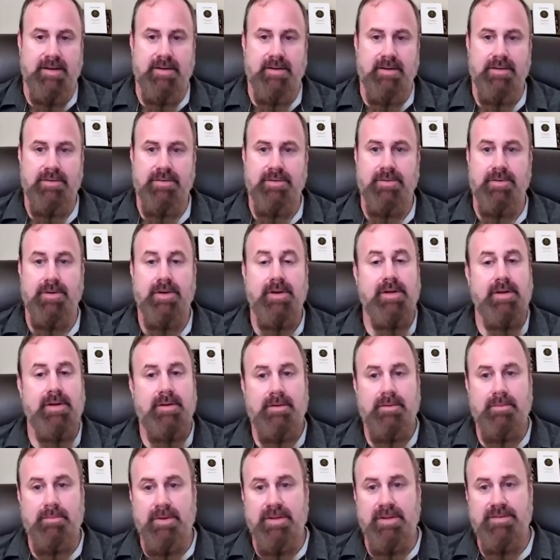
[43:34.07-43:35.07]
And so
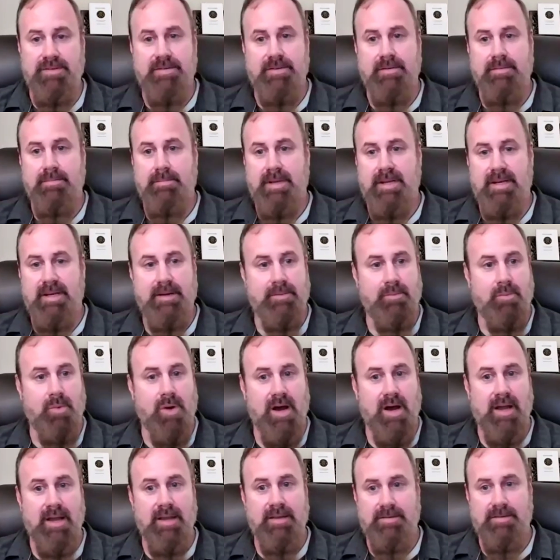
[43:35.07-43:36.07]
wisdom, meaning
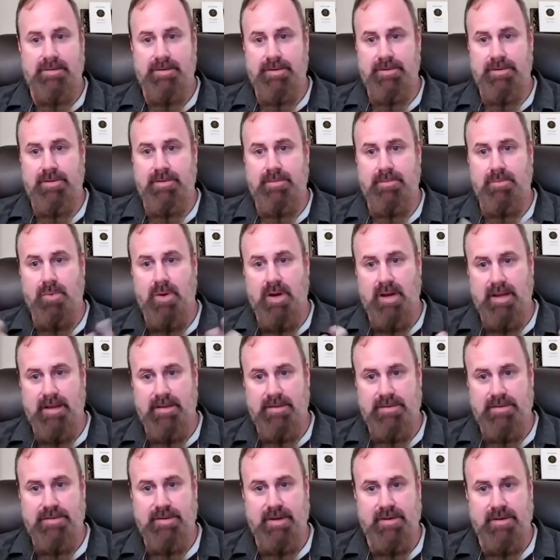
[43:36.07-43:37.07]
wise doom,
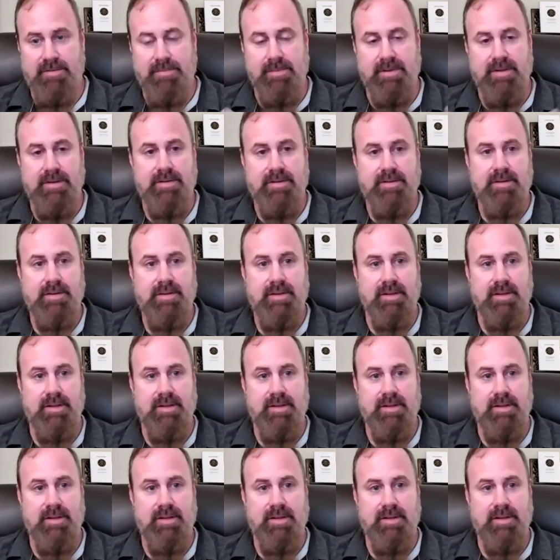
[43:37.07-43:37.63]
wise judgment,